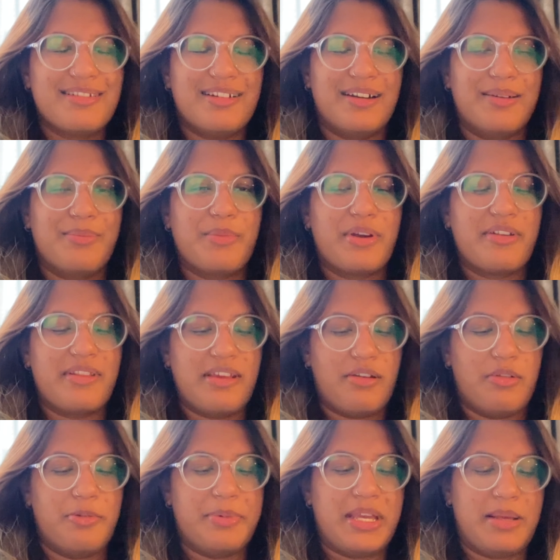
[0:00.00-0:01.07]
um, where they
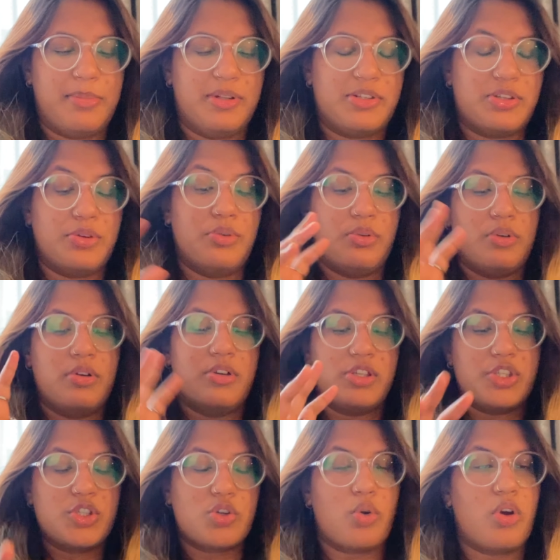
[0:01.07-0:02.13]
will be able to
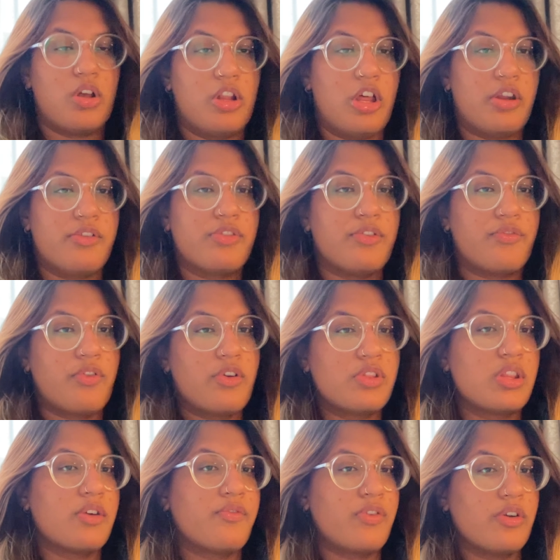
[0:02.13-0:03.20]
store a lot of the fro
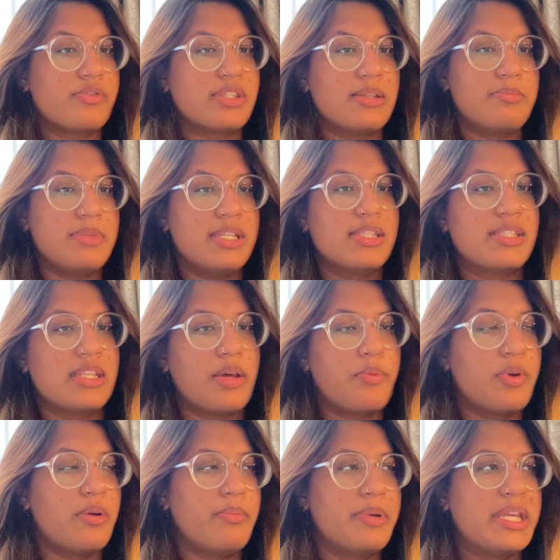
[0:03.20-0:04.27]
the frozen meats that
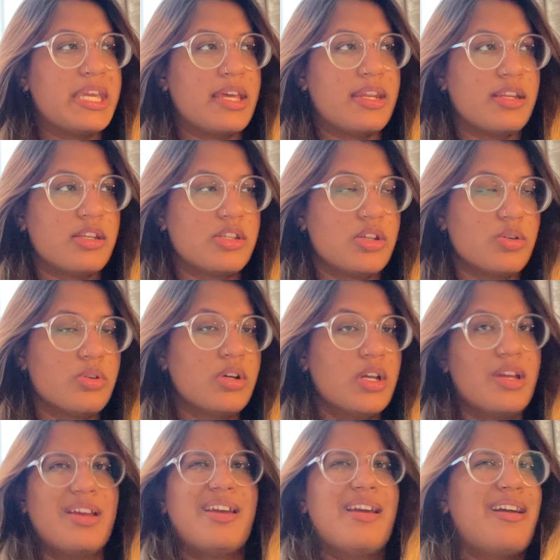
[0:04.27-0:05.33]
we'll be getting to
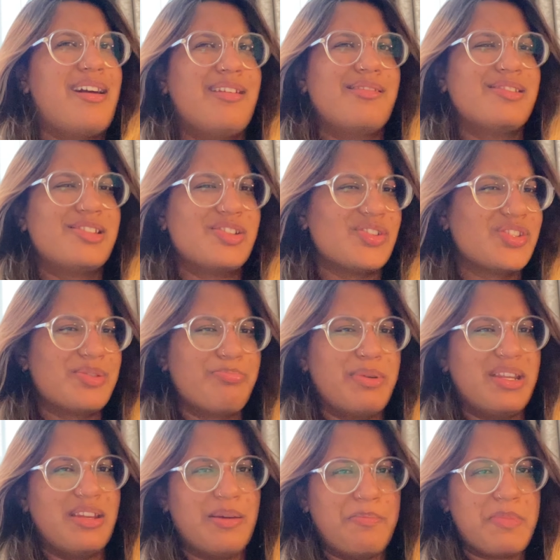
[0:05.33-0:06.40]
and it's just
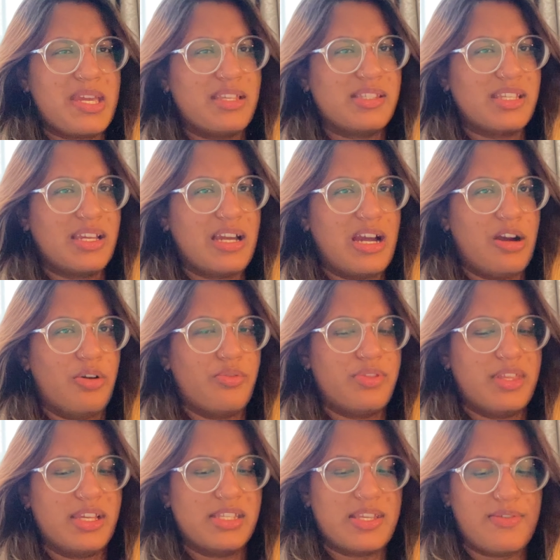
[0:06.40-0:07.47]
been amazing how
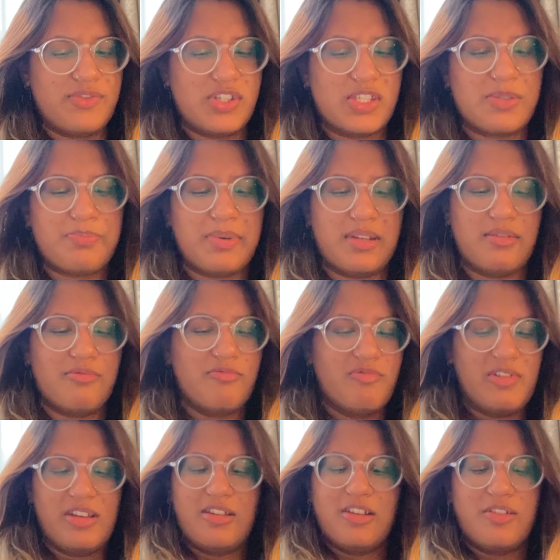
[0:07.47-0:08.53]
things have just been
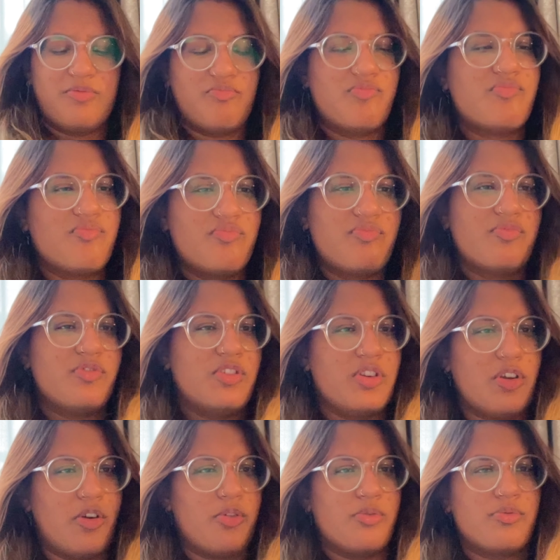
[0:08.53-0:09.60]
you
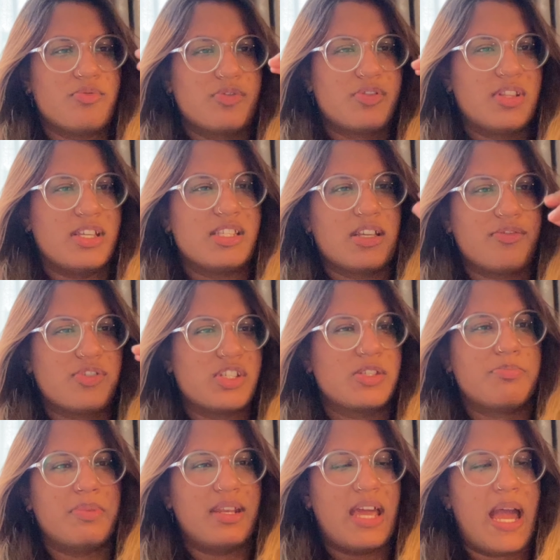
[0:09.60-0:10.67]
know things have just
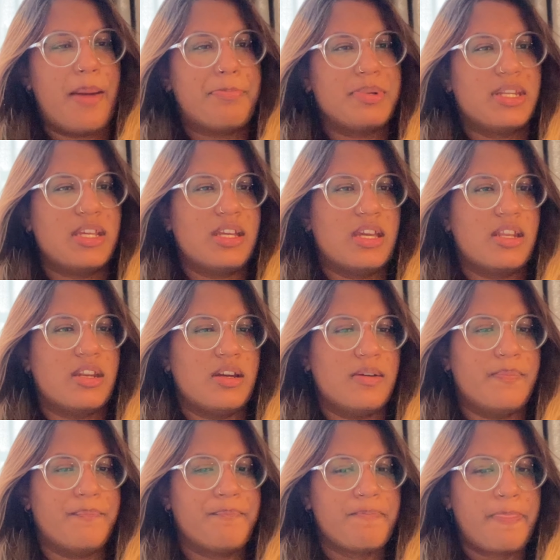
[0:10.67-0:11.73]
been happening and
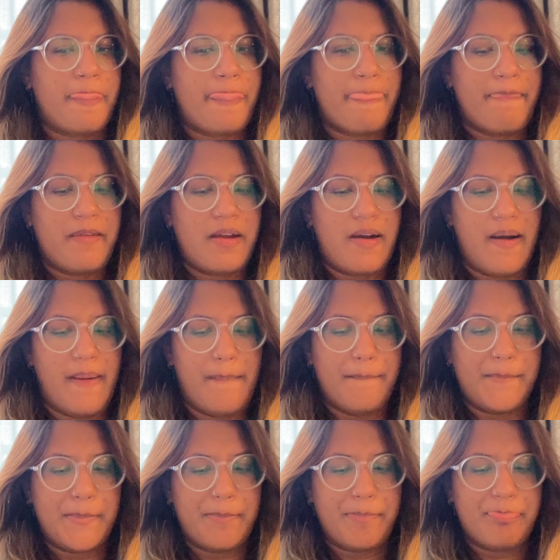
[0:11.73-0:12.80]
um um
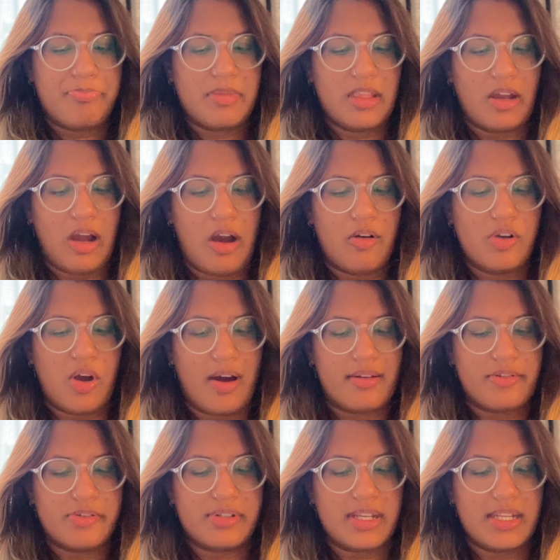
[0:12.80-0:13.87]
you know how god
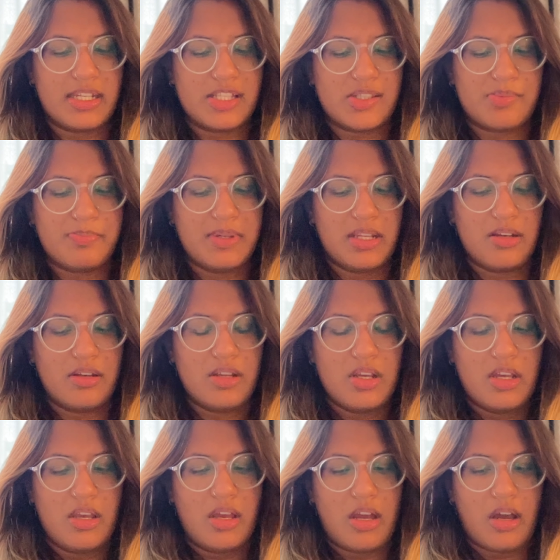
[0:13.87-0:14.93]
ordained it's been
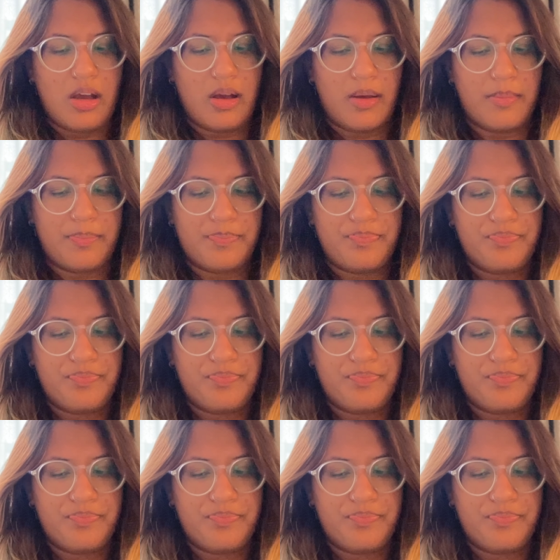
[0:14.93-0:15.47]
um